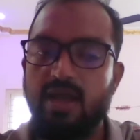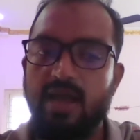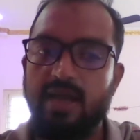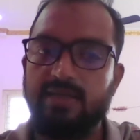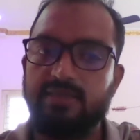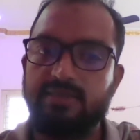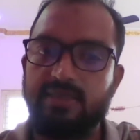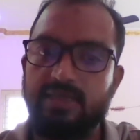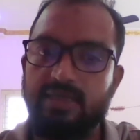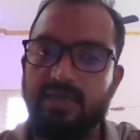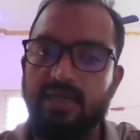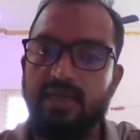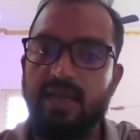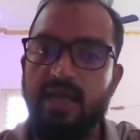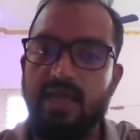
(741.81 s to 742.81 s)
And
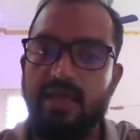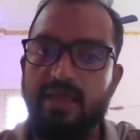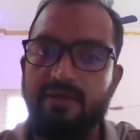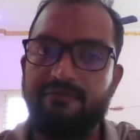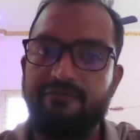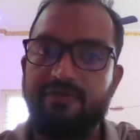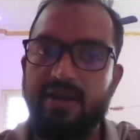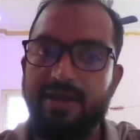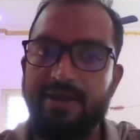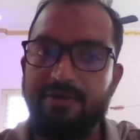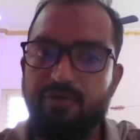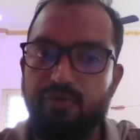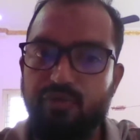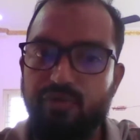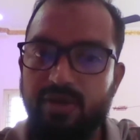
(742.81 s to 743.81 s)
second, I have tried
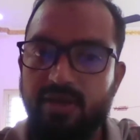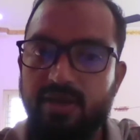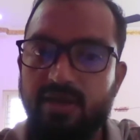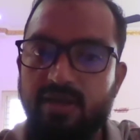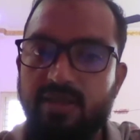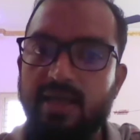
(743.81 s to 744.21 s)
to read